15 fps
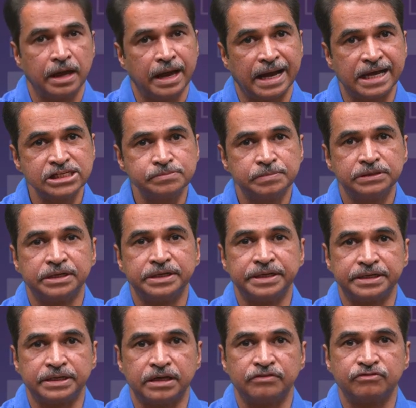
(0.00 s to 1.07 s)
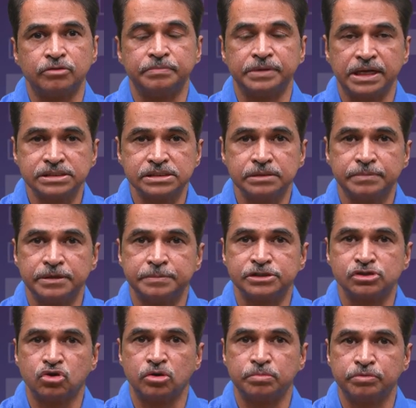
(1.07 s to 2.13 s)
As per the data from National Payments
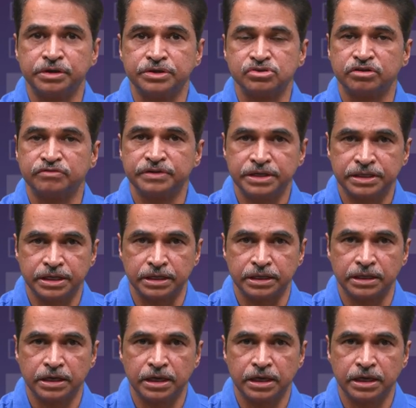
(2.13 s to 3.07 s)
Corporation of India,